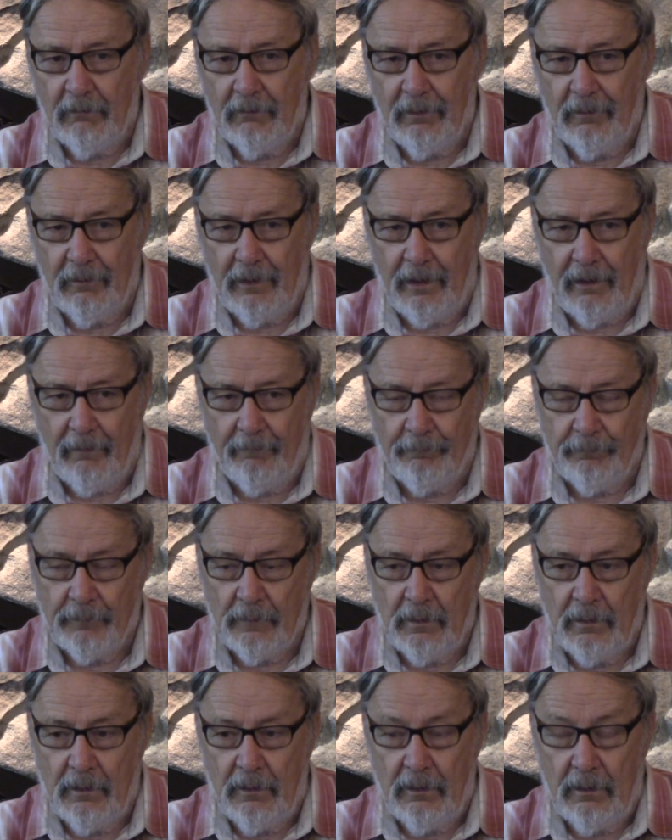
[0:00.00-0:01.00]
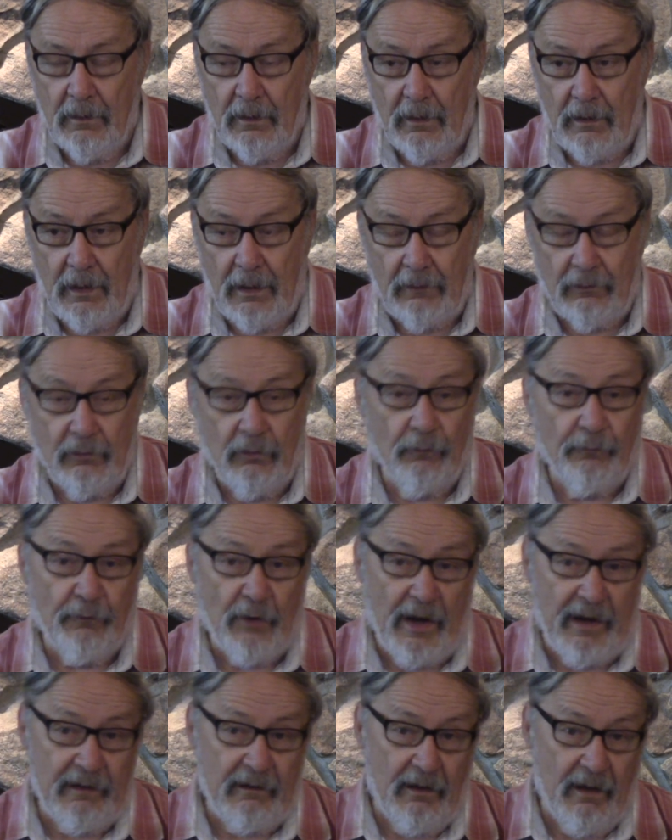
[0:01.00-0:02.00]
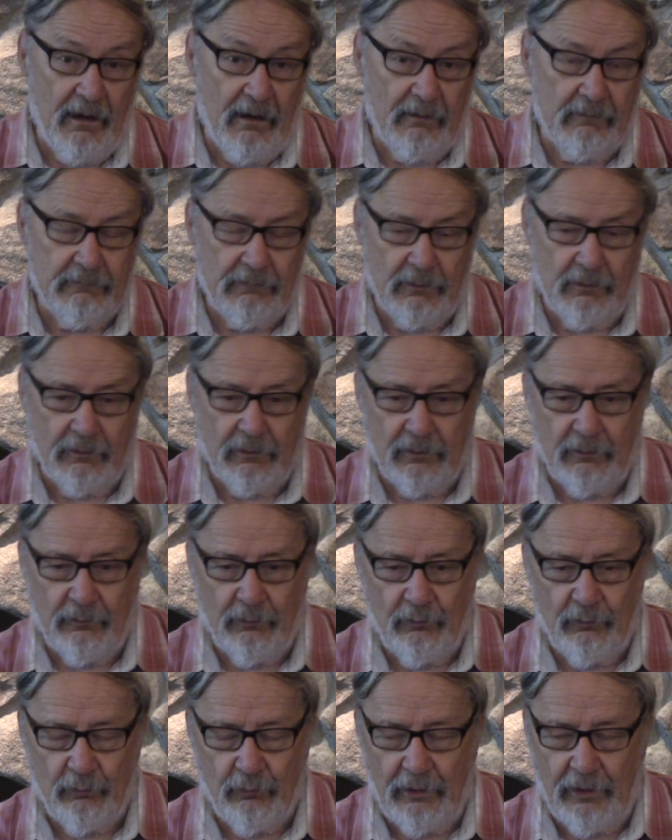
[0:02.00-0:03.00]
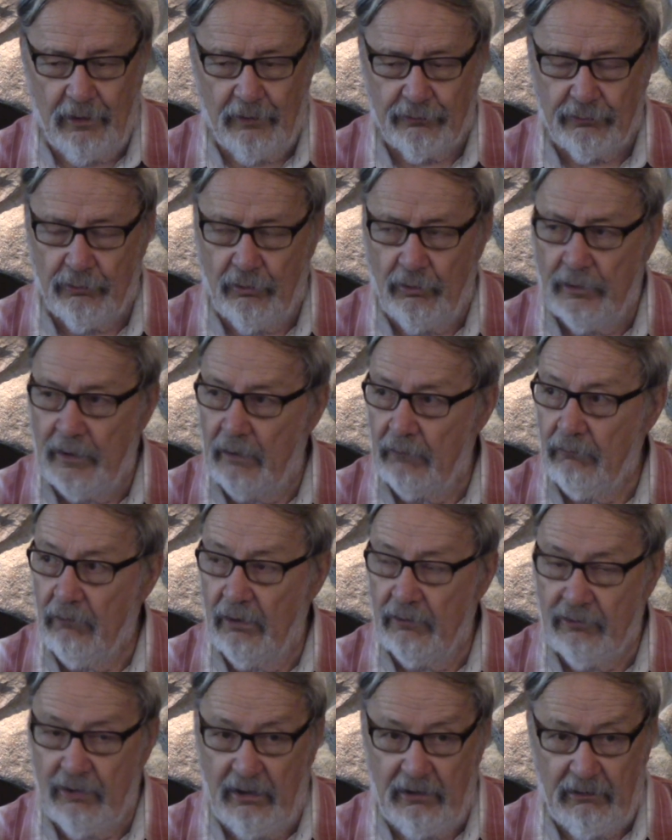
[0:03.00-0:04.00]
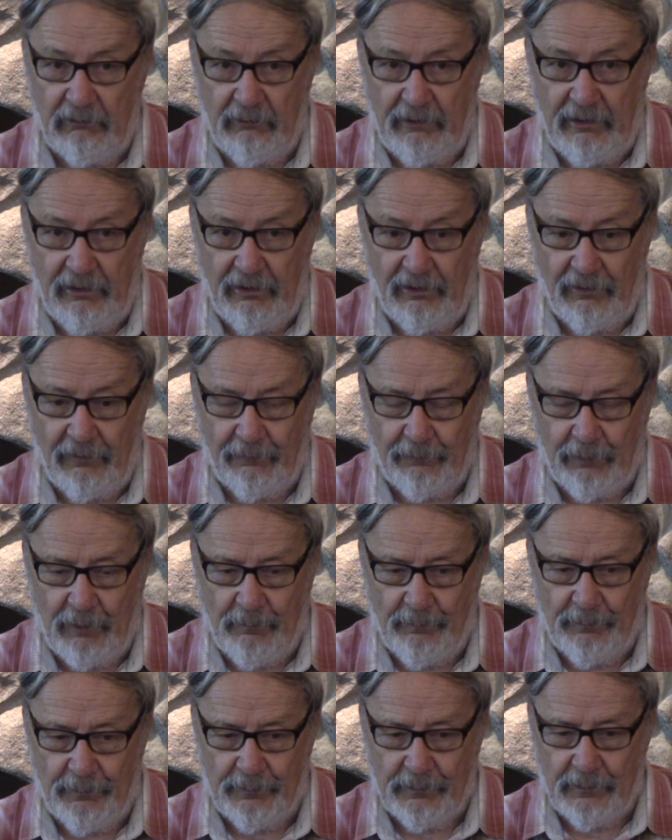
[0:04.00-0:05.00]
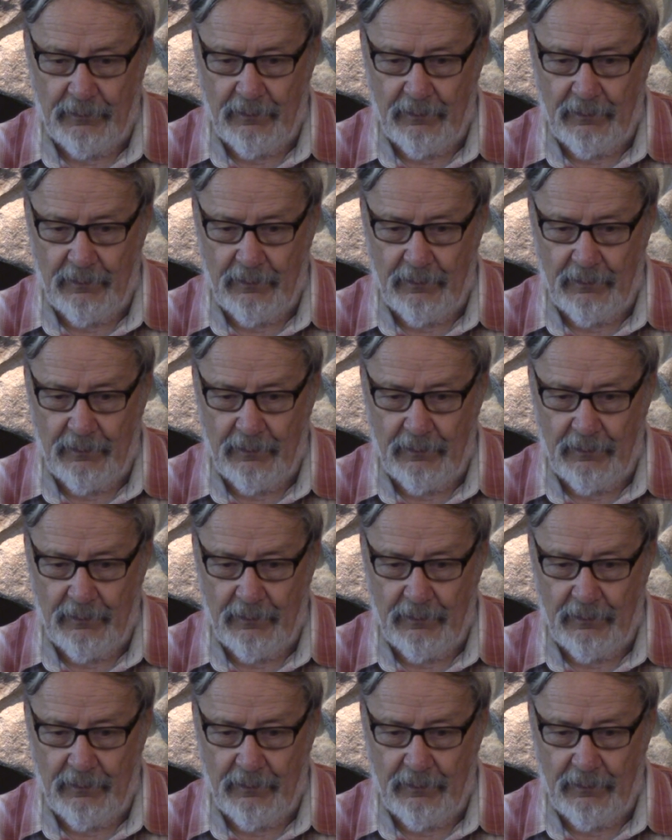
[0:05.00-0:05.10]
Well, you'll find out real soon that, well, gee, the wind isn't from,